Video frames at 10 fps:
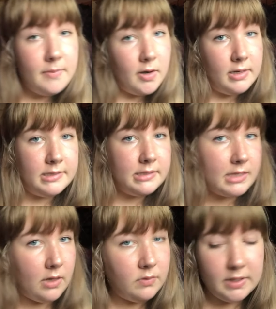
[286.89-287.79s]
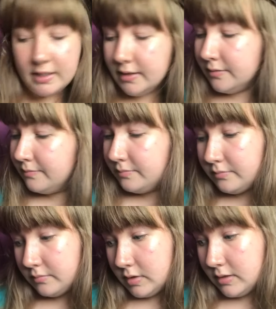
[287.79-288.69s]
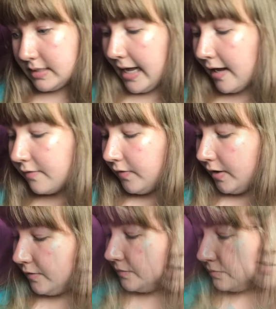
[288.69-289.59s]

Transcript: artists out there, it's a hack for you.